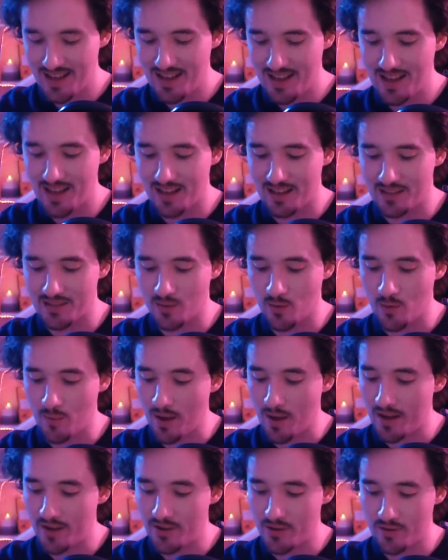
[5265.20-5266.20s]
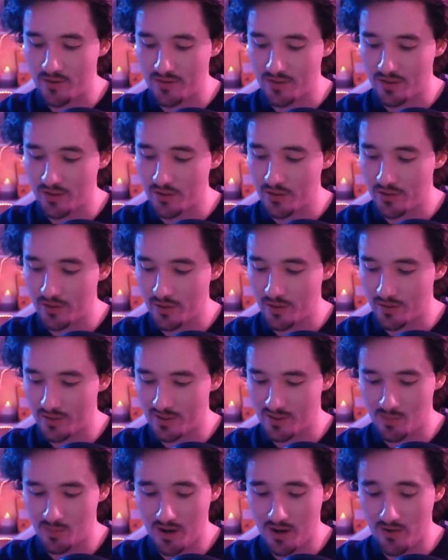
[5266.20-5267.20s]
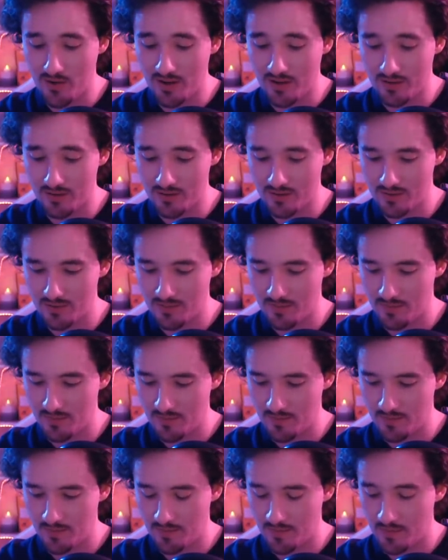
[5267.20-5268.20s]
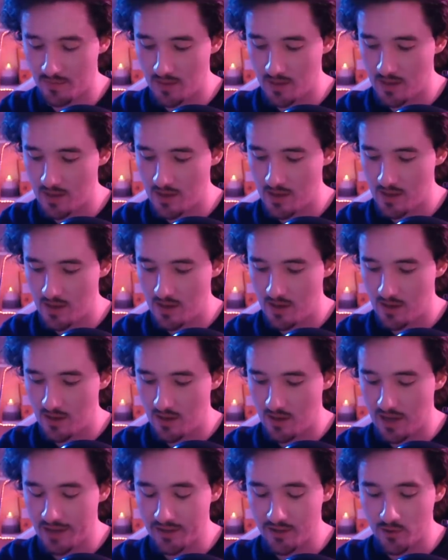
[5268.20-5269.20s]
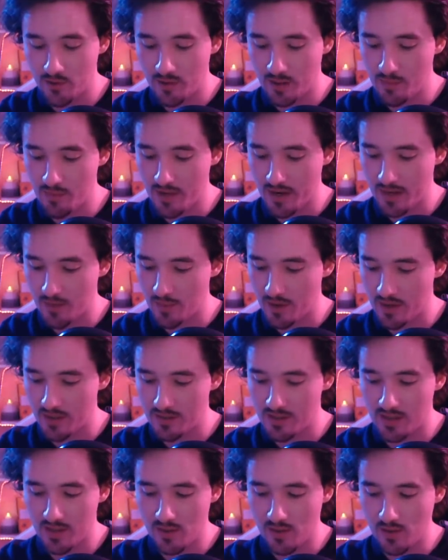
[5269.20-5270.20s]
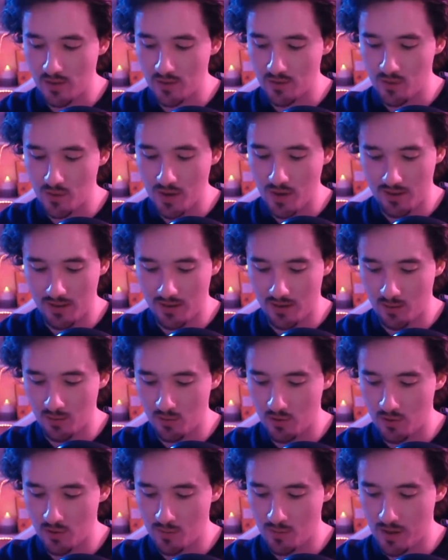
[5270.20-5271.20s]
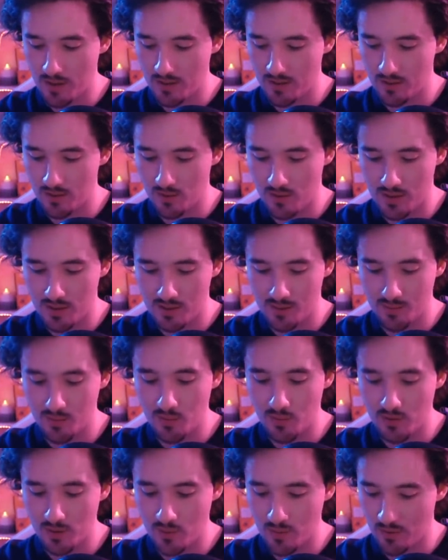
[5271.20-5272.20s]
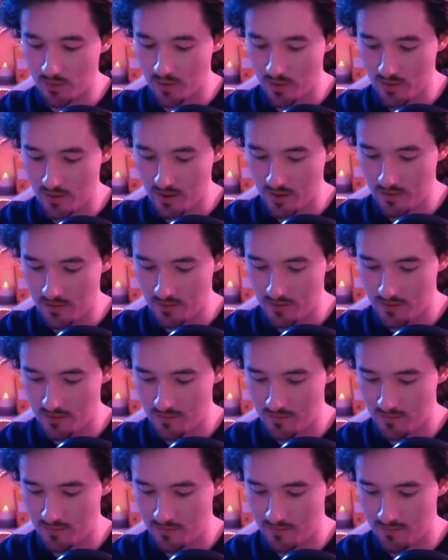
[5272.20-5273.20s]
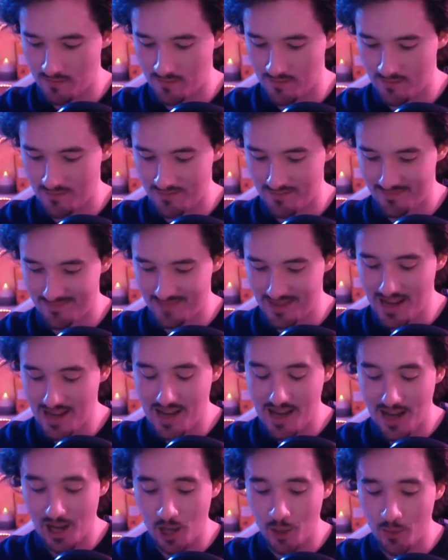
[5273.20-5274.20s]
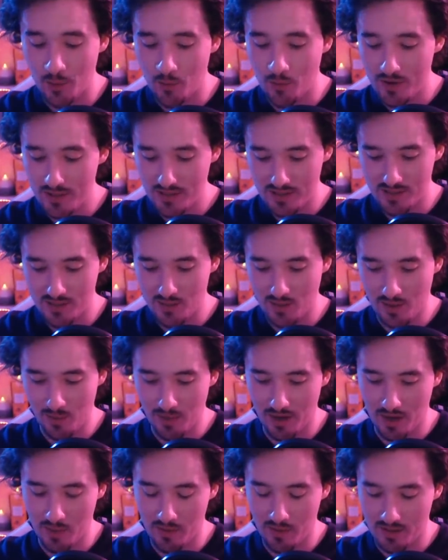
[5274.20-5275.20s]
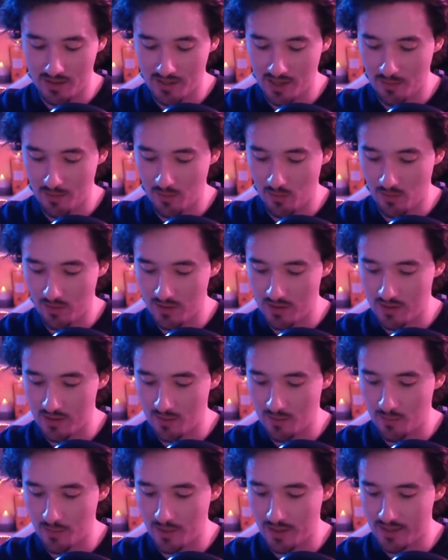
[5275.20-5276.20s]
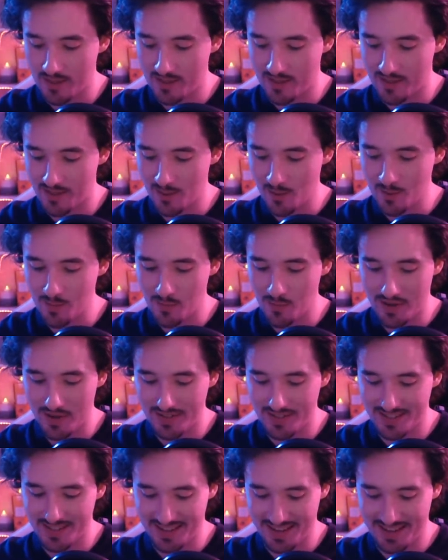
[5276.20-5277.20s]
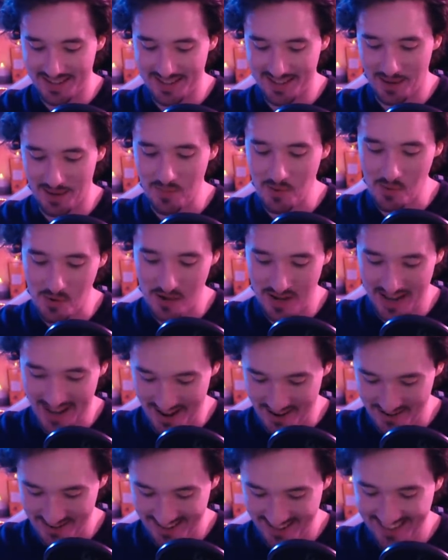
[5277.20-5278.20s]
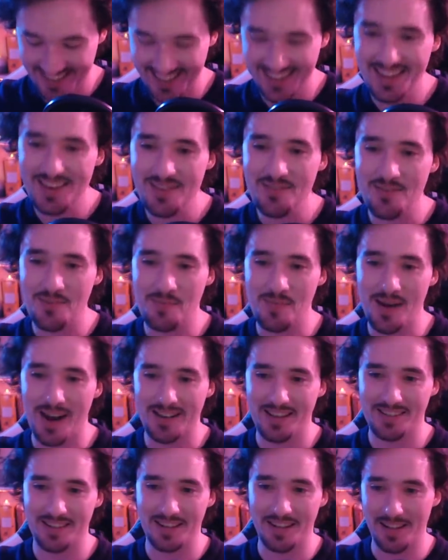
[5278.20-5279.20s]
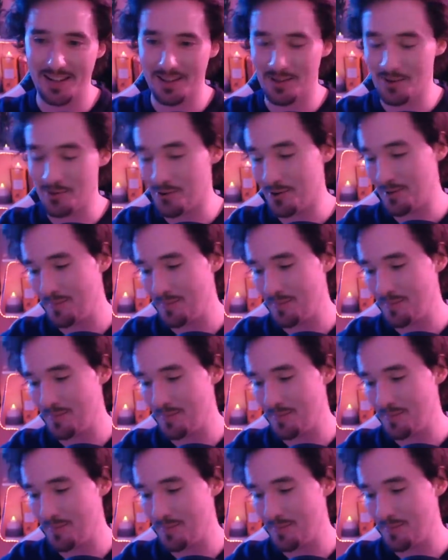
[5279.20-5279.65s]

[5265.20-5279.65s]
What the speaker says: As a reminder of the good you inspire in others. I truly mean it when I say you can do anything you put your mind to, and I support you in all your endeavours. I hope your wrist is doing better by the time you read this, and please use braces next time you work out. From Madison in Illinois.